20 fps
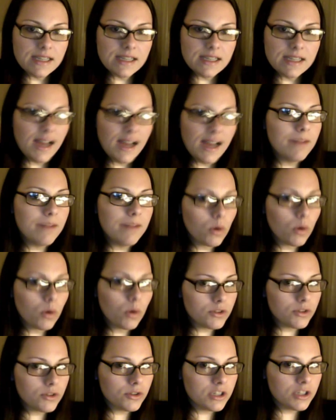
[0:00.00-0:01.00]
had more
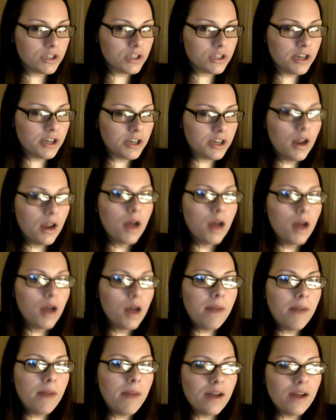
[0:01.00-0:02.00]
restriction,
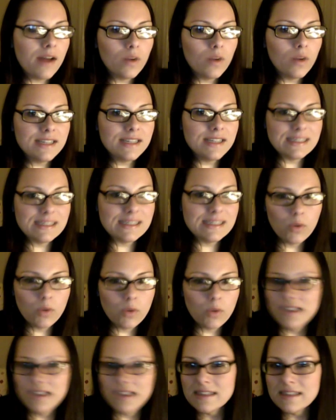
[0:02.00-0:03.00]
but was
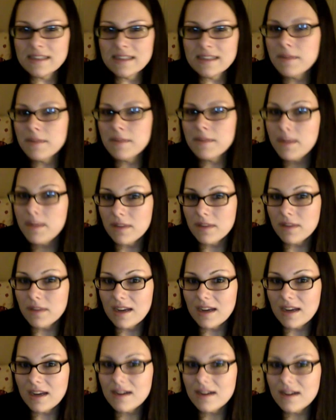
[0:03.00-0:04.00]
more easily
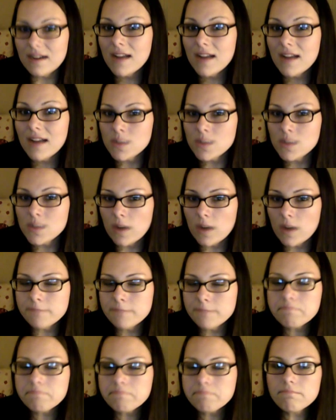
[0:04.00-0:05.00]
manipulated as well.
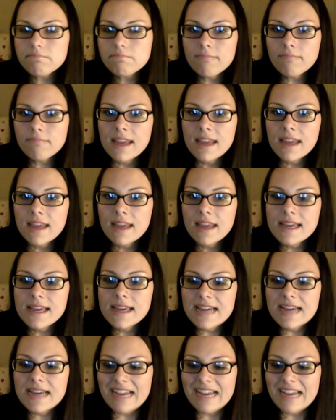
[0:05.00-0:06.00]

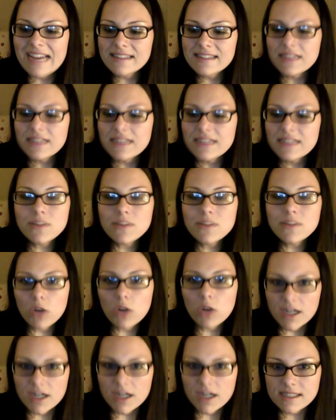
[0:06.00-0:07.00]
And the sleeve is more
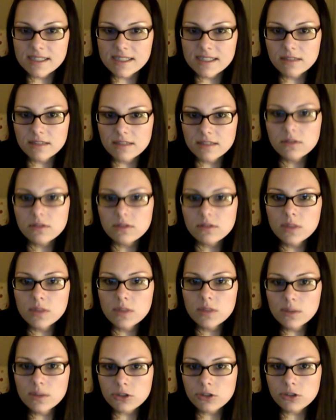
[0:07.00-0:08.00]
constant with
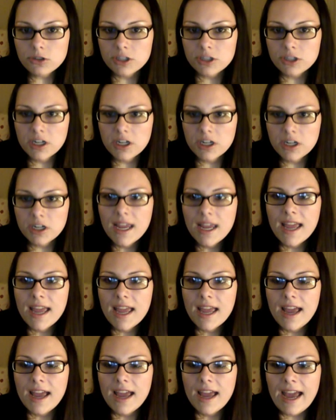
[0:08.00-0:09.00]
the restriction
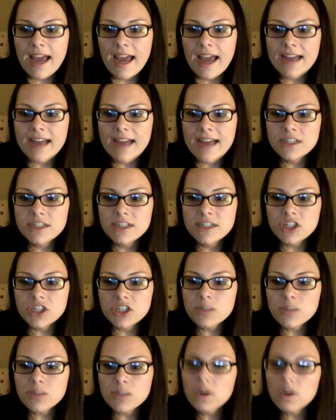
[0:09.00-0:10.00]
and
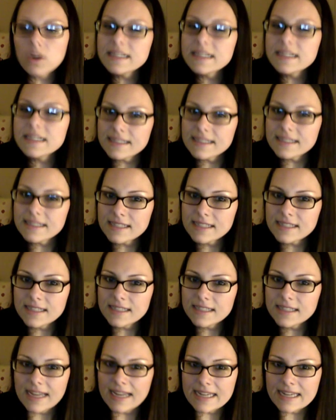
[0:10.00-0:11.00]
just more consistent
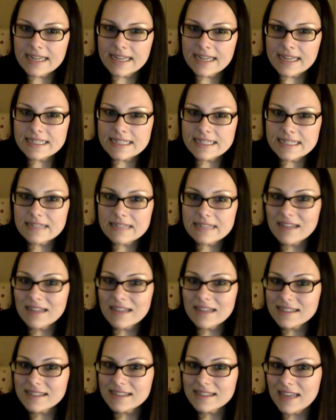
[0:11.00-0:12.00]
and
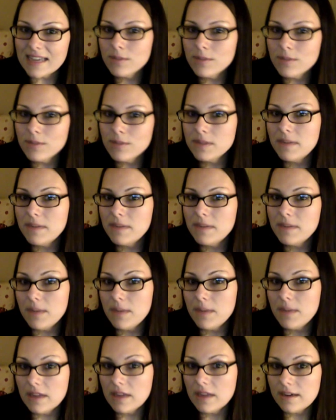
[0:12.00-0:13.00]
less able to be
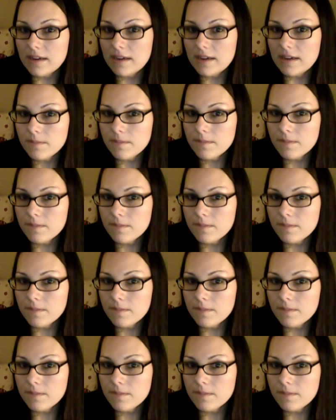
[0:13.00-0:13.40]
manipulated.